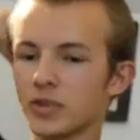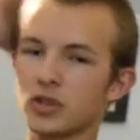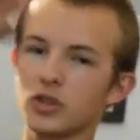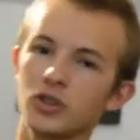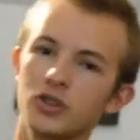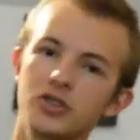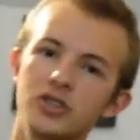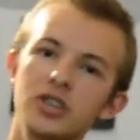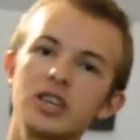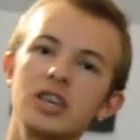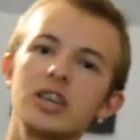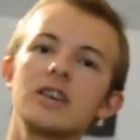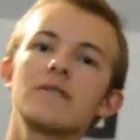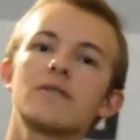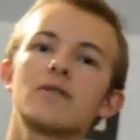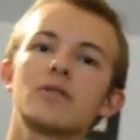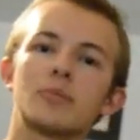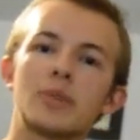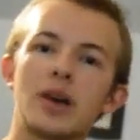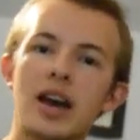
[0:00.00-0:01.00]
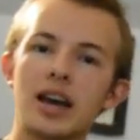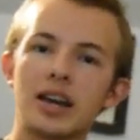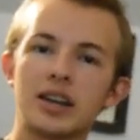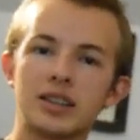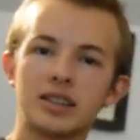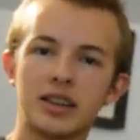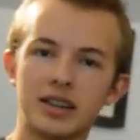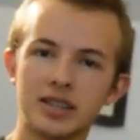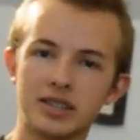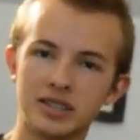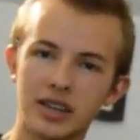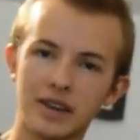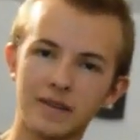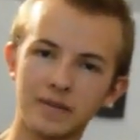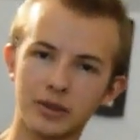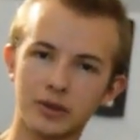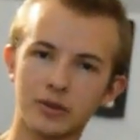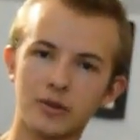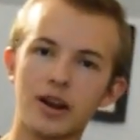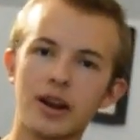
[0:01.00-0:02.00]
So you see, even back in like
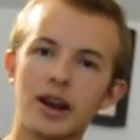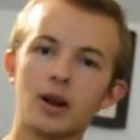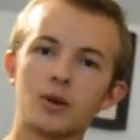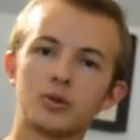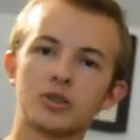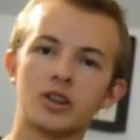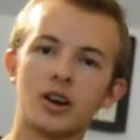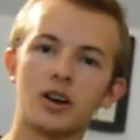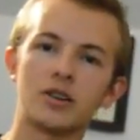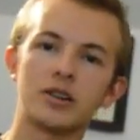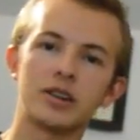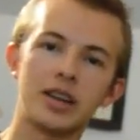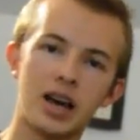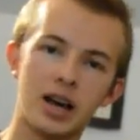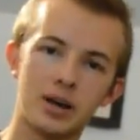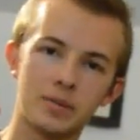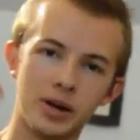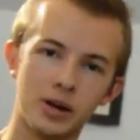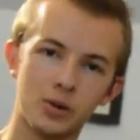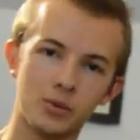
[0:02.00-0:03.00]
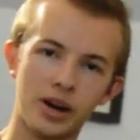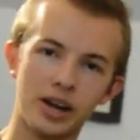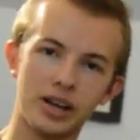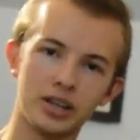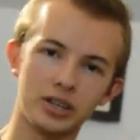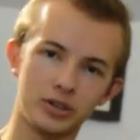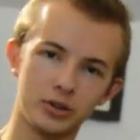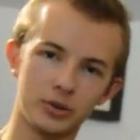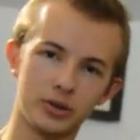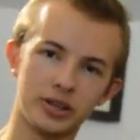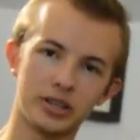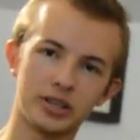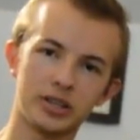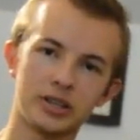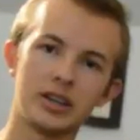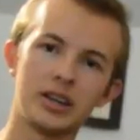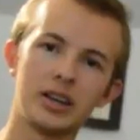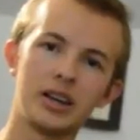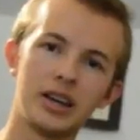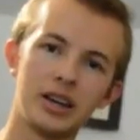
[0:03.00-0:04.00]
7th grade, I was already on my way to
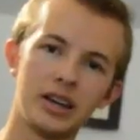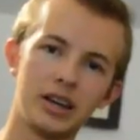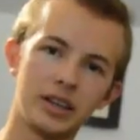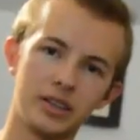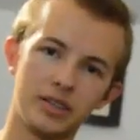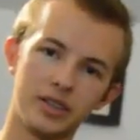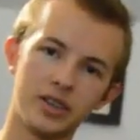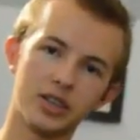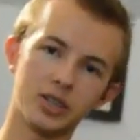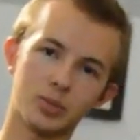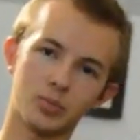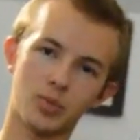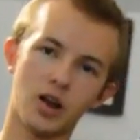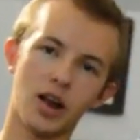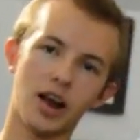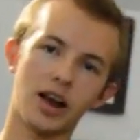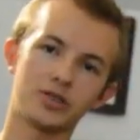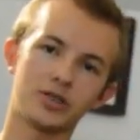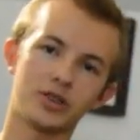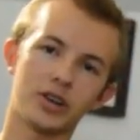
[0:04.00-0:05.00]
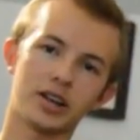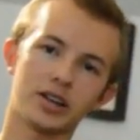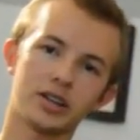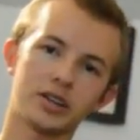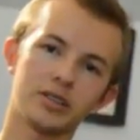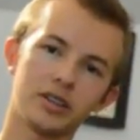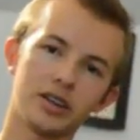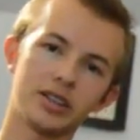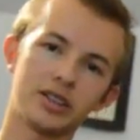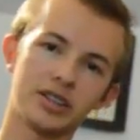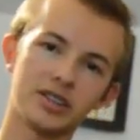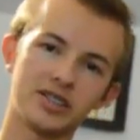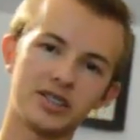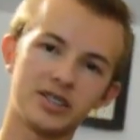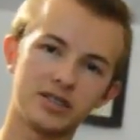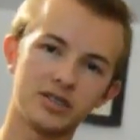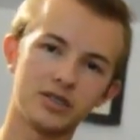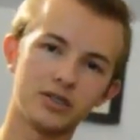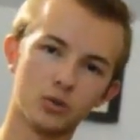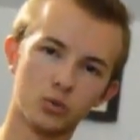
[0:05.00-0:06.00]
doing this project. Like
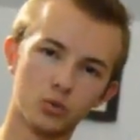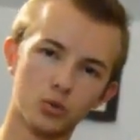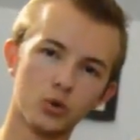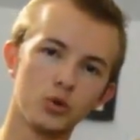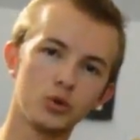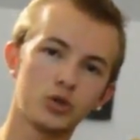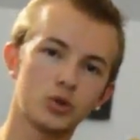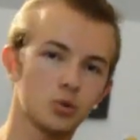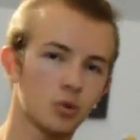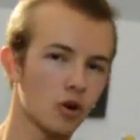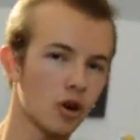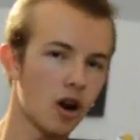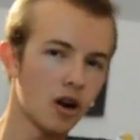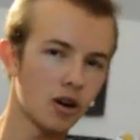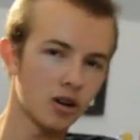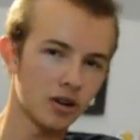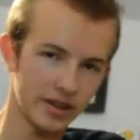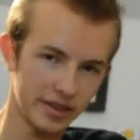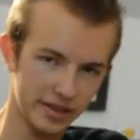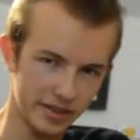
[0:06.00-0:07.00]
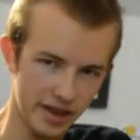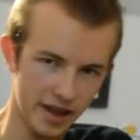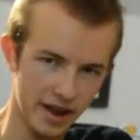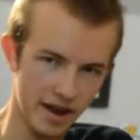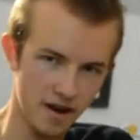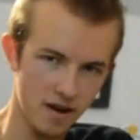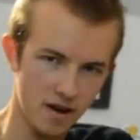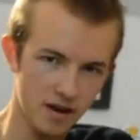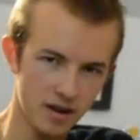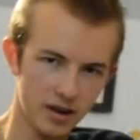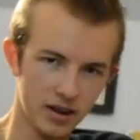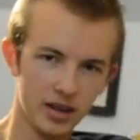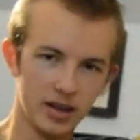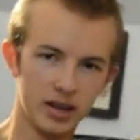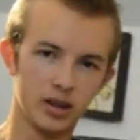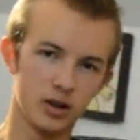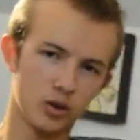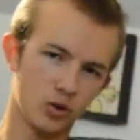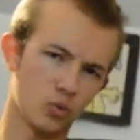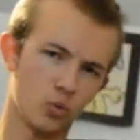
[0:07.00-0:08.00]
this, the roots were already there,
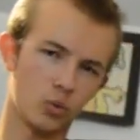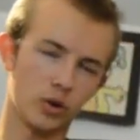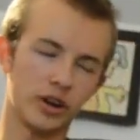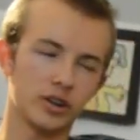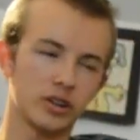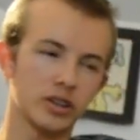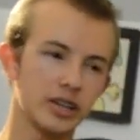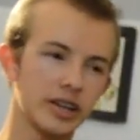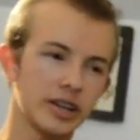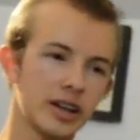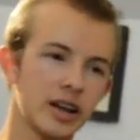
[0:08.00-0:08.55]
weirdly